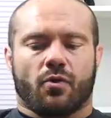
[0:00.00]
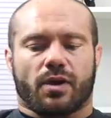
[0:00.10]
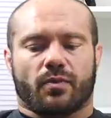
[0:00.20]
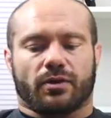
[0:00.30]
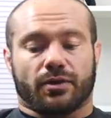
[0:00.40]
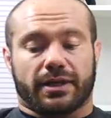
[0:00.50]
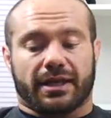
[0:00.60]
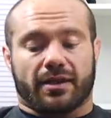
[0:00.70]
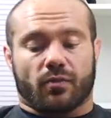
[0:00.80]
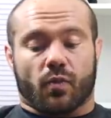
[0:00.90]
When we're
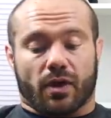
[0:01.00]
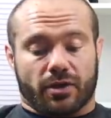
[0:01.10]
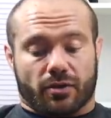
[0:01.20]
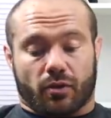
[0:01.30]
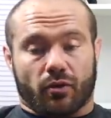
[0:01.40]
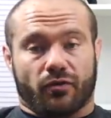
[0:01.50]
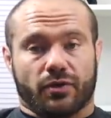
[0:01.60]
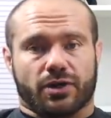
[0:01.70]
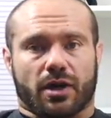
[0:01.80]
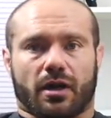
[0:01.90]
looking at what your whole
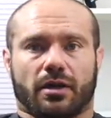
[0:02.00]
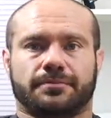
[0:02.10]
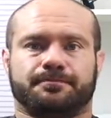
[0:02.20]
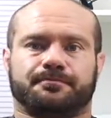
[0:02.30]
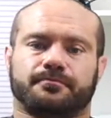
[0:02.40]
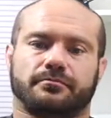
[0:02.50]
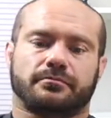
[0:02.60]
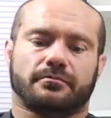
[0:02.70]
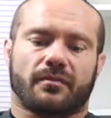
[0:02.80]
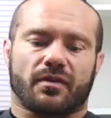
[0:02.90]
foods are
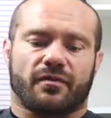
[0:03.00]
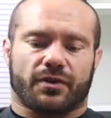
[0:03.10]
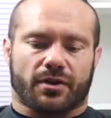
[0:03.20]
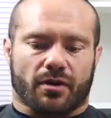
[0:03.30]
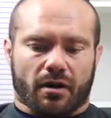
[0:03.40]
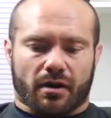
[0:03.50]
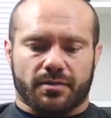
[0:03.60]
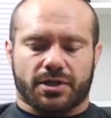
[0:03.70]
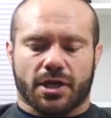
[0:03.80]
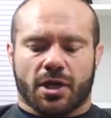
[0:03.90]
for the
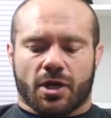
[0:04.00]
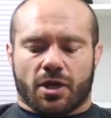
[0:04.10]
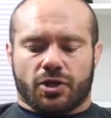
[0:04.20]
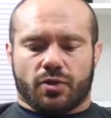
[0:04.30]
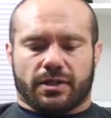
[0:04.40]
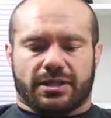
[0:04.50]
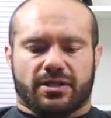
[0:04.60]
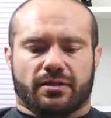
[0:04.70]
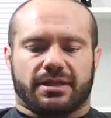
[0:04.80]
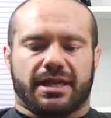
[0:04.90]
carbs, you can
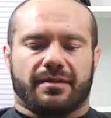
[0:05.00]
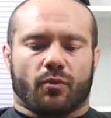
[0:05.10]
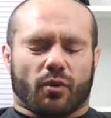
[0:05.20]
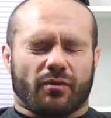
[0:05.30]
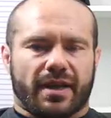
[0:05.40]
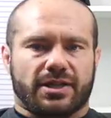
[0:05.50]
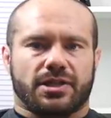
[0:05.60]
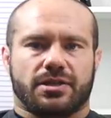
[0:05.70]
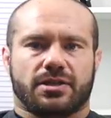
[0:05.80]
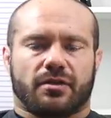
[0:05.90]
start to eat more
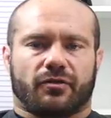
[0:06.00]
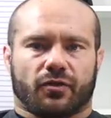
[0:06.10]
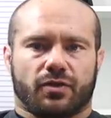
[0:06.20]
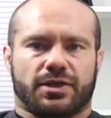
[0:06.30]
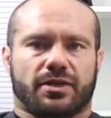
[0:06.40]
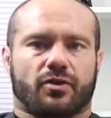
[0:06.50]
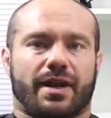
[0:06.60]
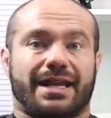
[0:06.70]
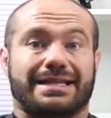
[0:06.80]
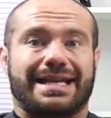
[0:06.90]
veggies, fruits, and
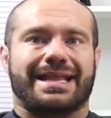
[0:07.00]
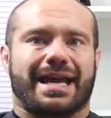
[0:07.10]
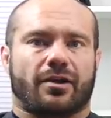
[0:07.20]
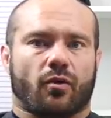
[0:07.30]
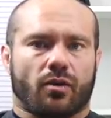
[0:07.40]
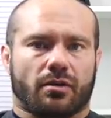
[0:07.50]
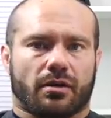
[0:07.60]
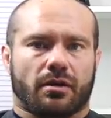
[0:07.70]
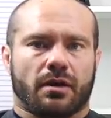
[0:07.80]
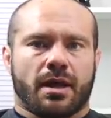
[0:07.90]
grains in that
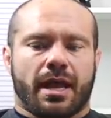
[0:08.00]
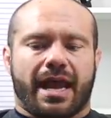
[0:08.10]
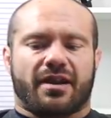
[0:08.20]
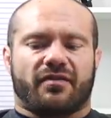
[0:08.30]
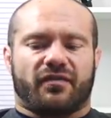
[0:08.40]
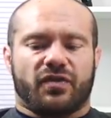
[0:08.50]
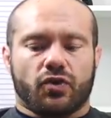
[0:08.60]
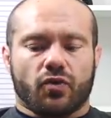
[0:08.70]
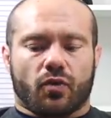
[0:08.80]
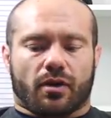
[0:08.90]
order, and
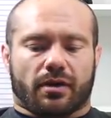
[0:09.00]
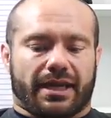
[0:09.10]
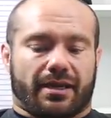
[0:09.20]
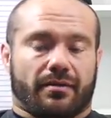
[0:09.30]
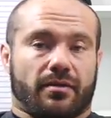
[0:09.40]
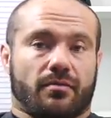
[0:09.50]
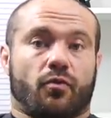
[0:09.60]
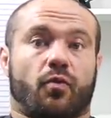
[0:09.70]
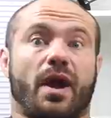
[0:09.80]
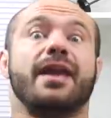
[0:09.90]
fewer, like
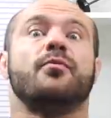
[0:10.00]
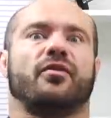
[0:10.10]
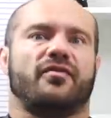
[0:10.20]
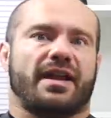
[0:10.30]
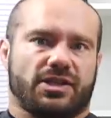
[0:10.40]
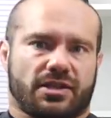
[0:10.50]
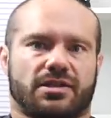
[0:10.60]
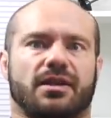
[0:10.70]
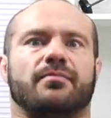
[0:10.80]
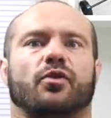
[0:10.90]
way more veggies,
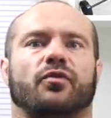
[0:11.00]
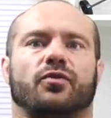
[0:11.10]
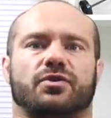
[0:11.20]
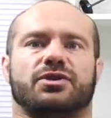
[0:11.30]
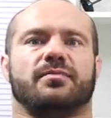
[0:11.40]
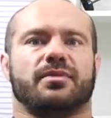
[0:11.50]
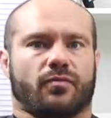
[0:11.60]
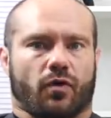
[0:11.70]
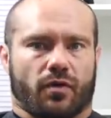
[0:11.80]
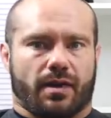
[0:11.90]
some more fruits and a bit
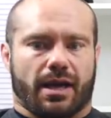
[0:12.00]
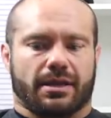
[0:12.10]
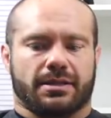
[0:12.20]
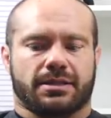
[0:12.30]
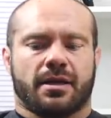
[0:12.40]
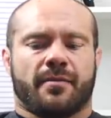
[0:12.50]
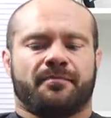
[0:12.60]
more grains,